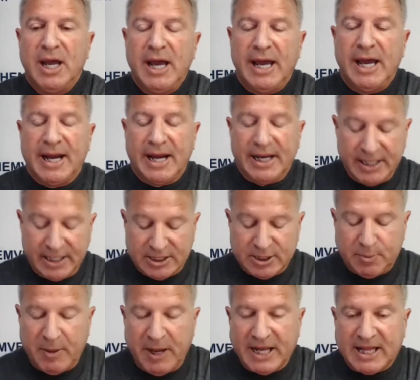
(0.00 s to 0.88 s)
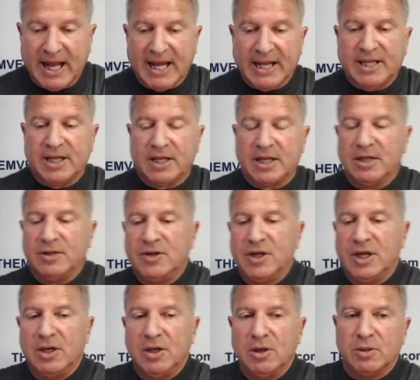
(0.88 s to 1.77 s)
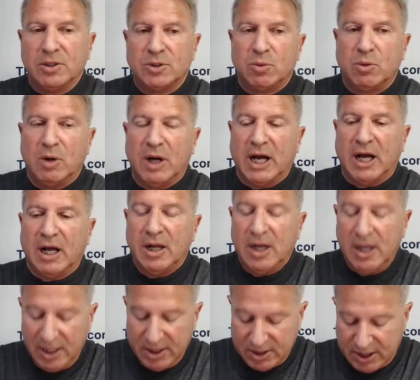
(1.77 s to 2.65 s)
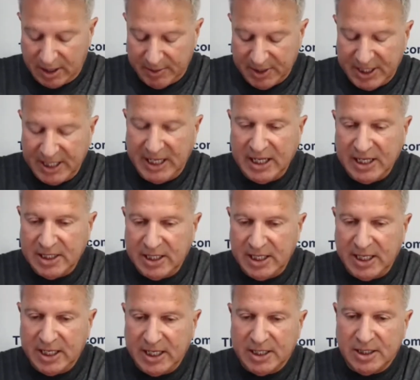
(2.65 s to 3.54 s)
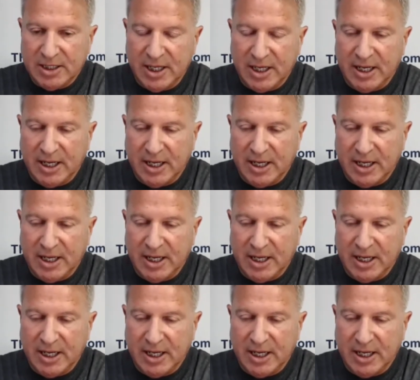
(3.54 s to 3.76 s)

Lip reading: and I expect that to continue as well. Some of the Indian